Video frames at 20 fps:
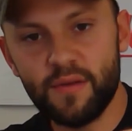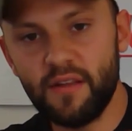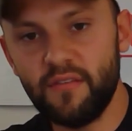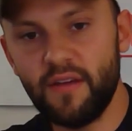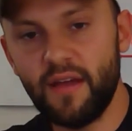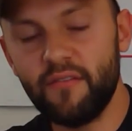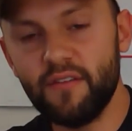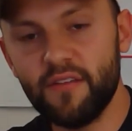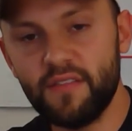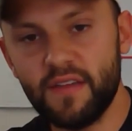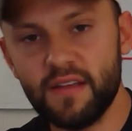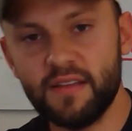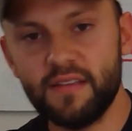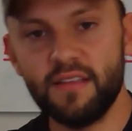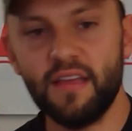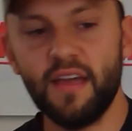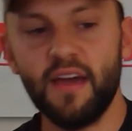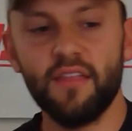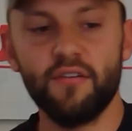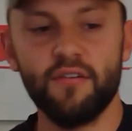of everything
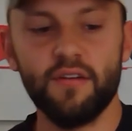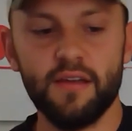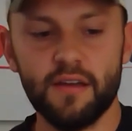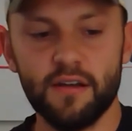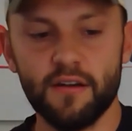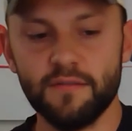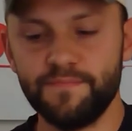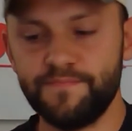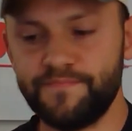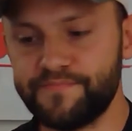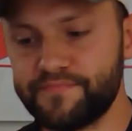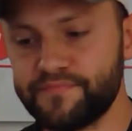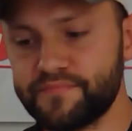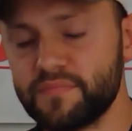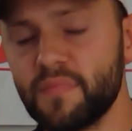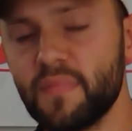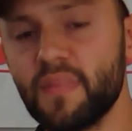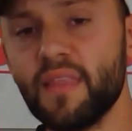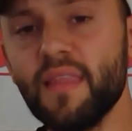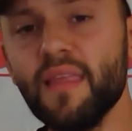together here
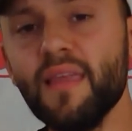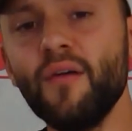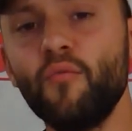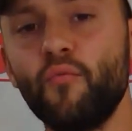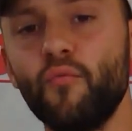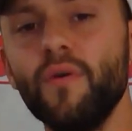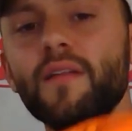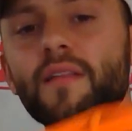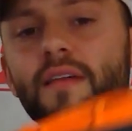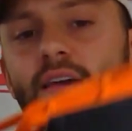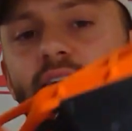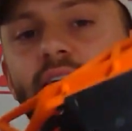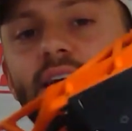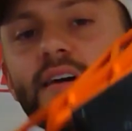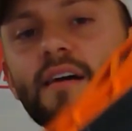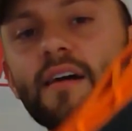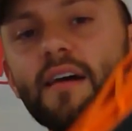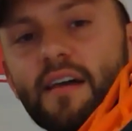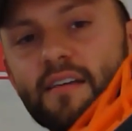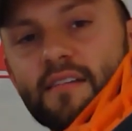really
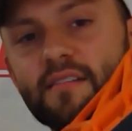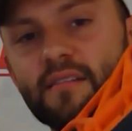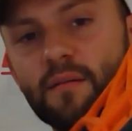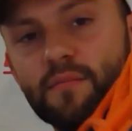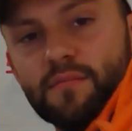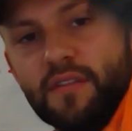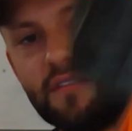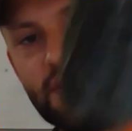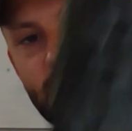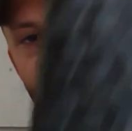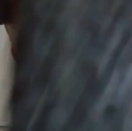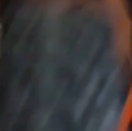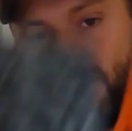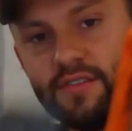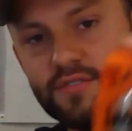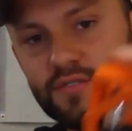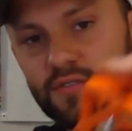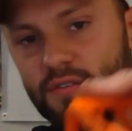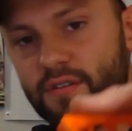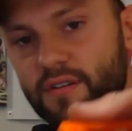is something
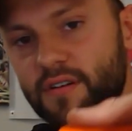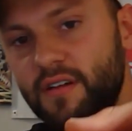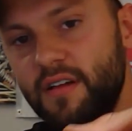special.